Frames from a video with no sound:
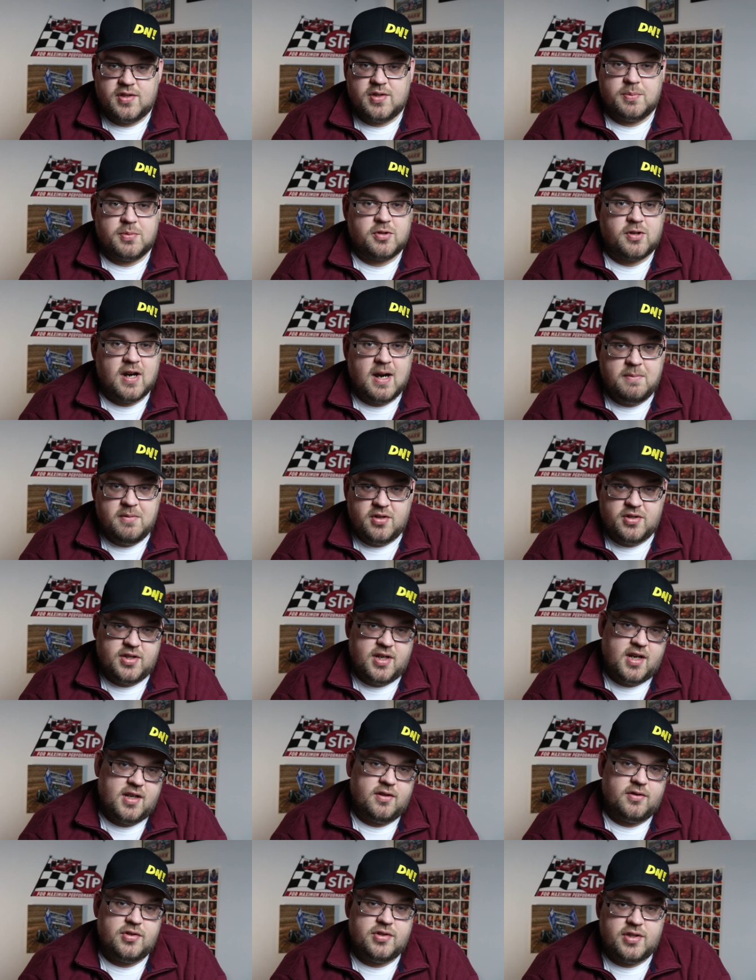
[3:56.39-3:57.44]
Subscribe to the
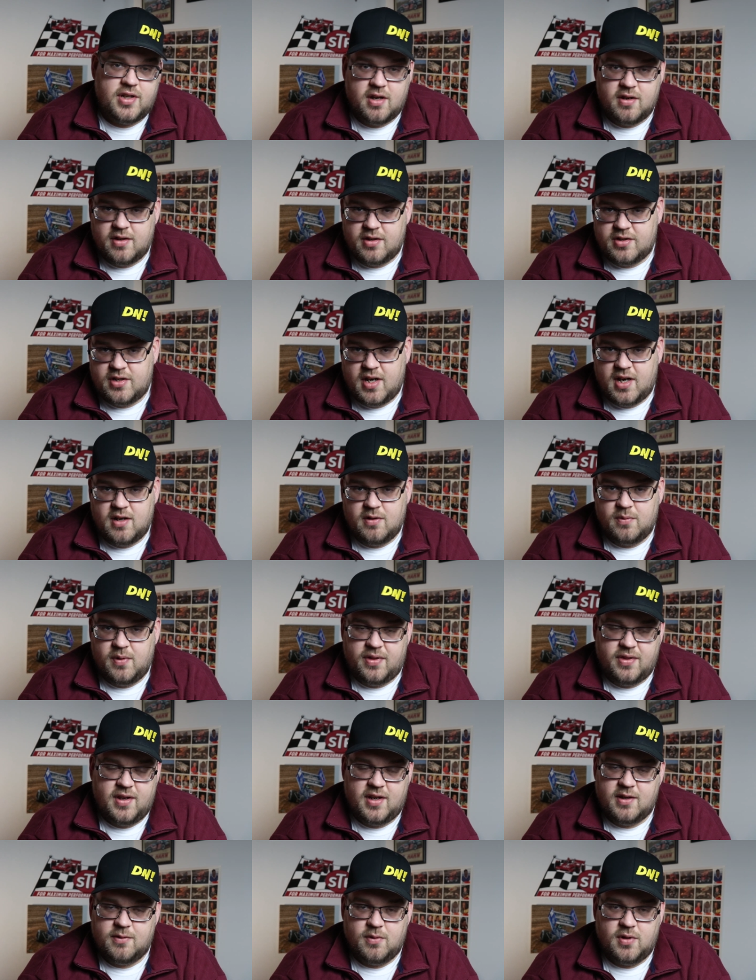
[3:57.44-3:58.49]
channel, share the channel
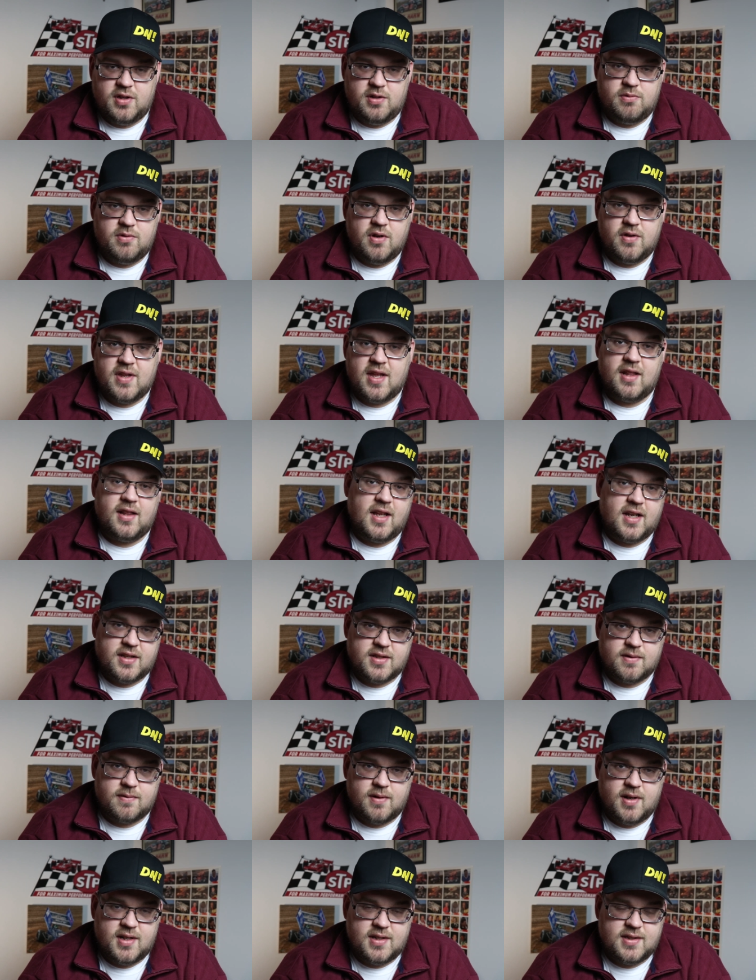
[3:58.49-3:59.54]
with anyone you know that
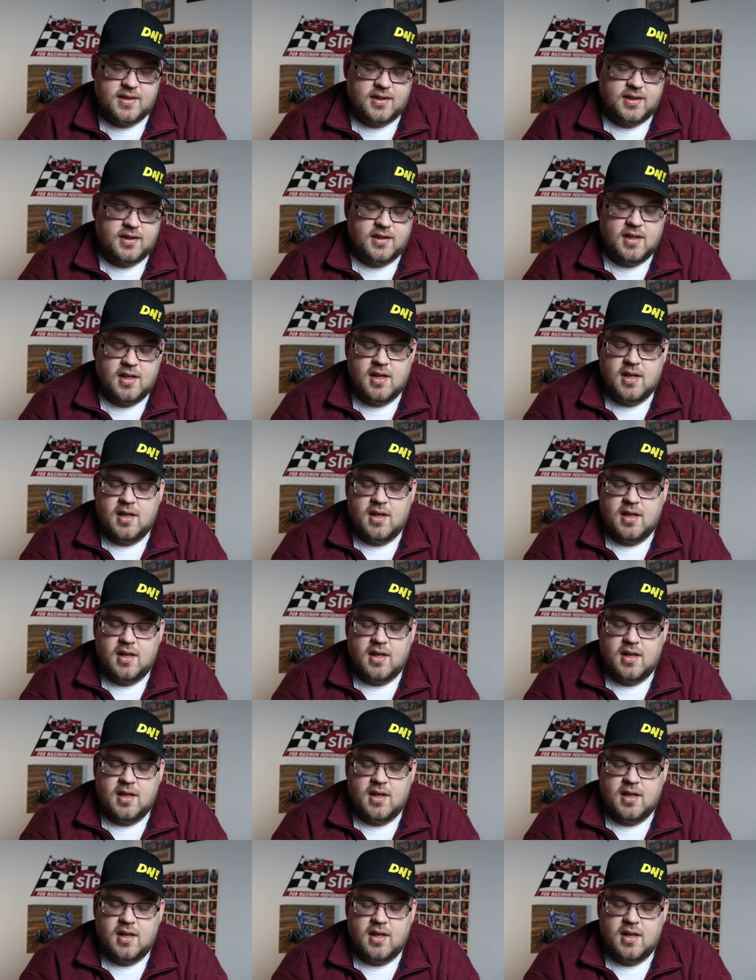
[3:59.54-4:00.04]
likes racing.